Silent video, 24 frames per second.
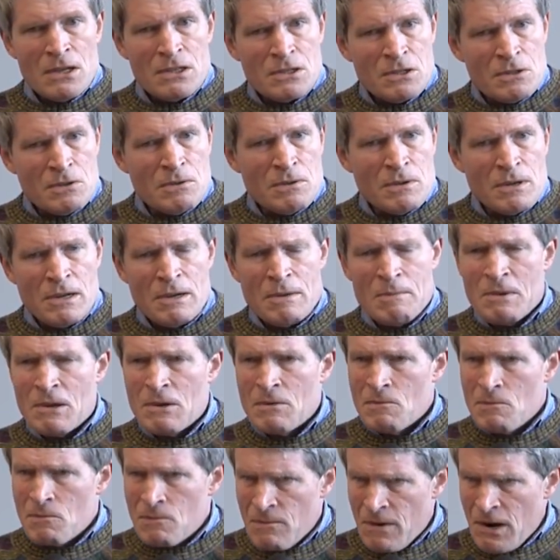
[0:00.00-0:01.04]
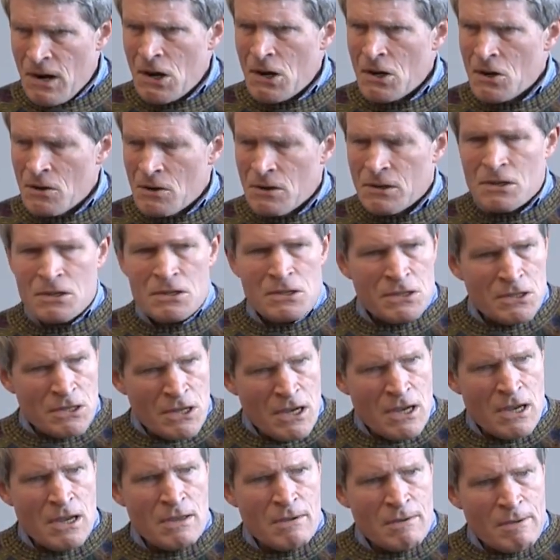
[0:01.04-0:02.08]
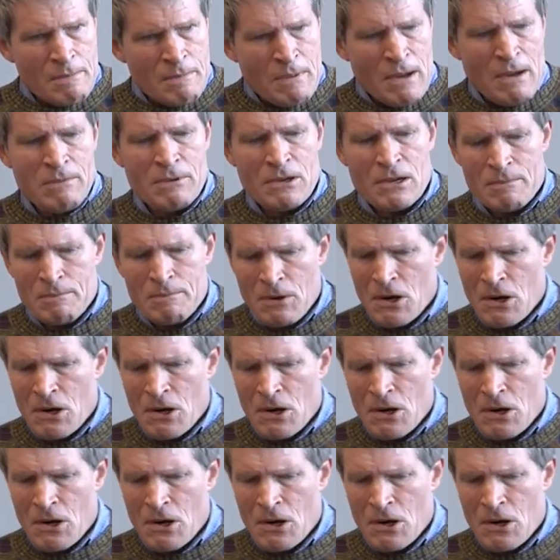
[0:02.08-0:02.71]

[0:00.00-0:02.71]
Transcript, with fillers: to it'd be very good to see the Republican